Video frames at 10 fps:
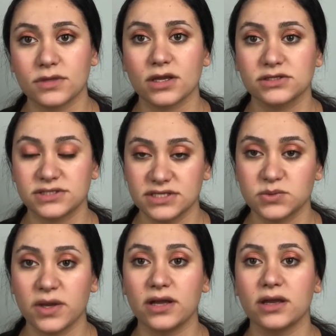So
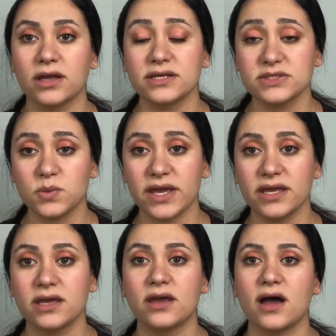this way,
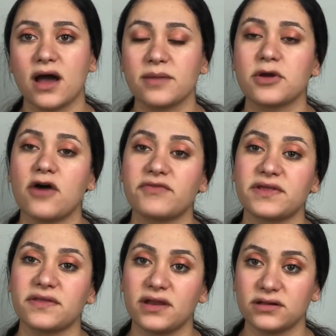I'm
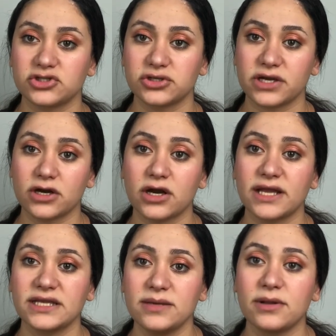confident it'll trigger
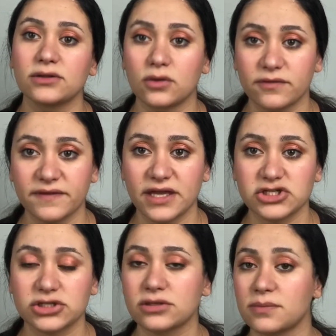an email
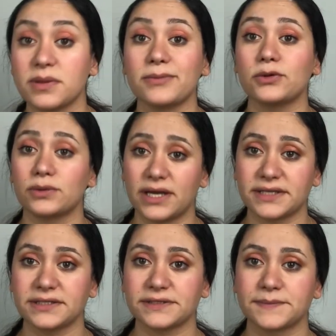notification to the people who liked
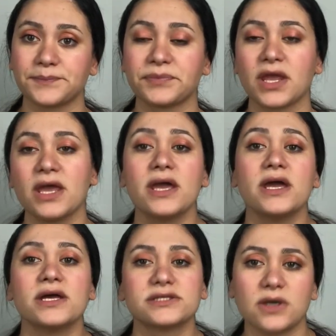it.
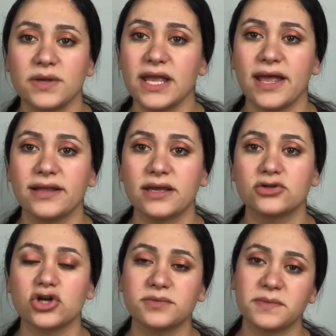So I went ahead and
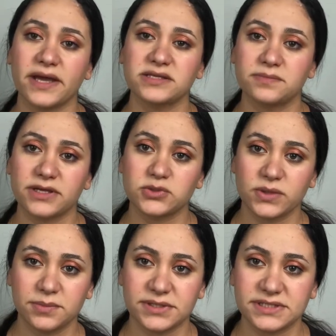dropped my item by
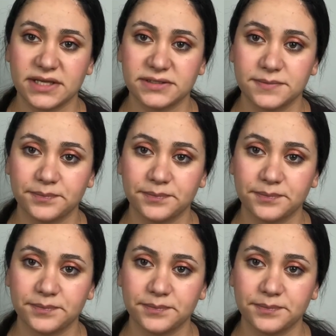20%.